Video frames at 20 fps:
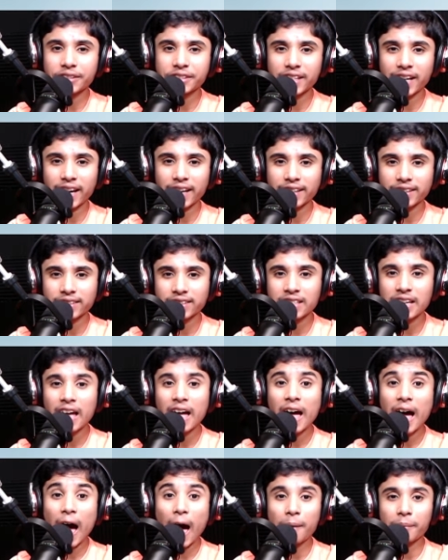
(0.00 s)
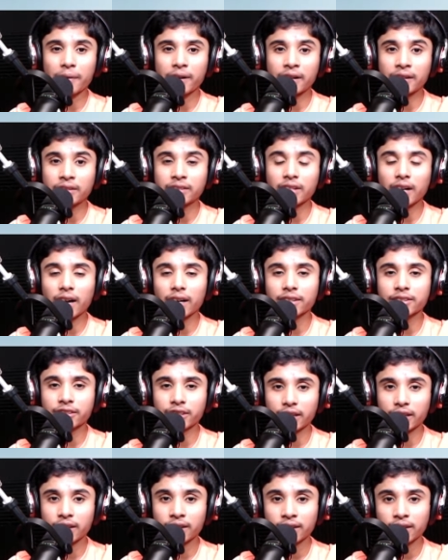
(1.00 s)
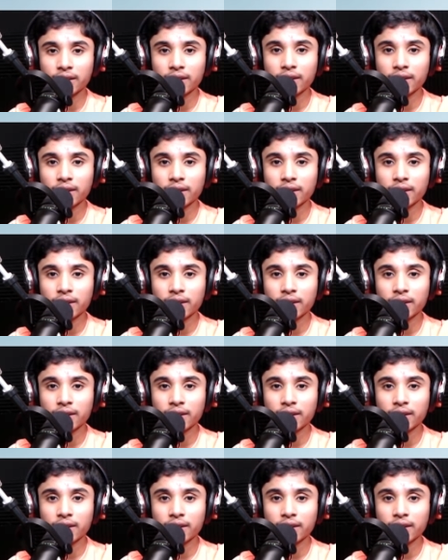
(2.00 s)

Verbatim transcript: Science. I'm your host, Akshay.